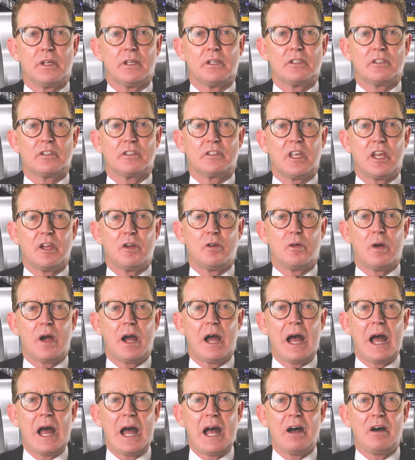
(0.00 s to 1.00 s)
So
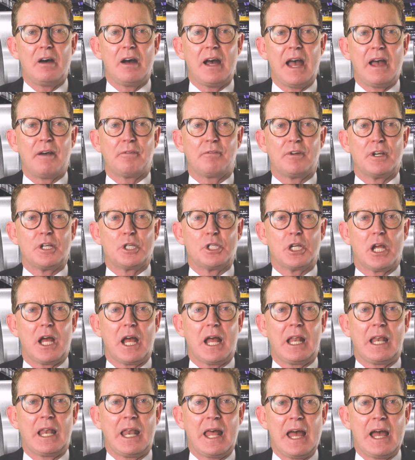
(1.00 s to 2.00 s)
our average
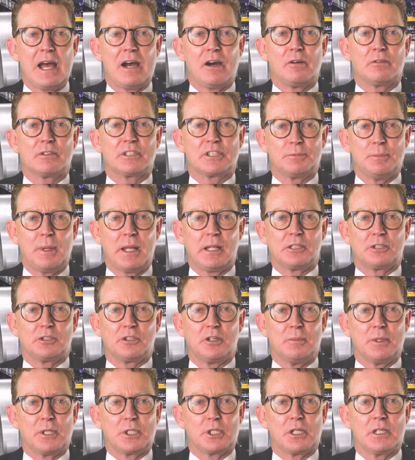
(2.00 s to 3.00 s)
allow smelter
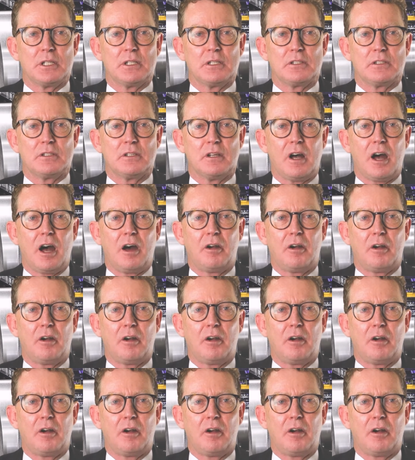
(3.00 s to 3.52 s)
emissions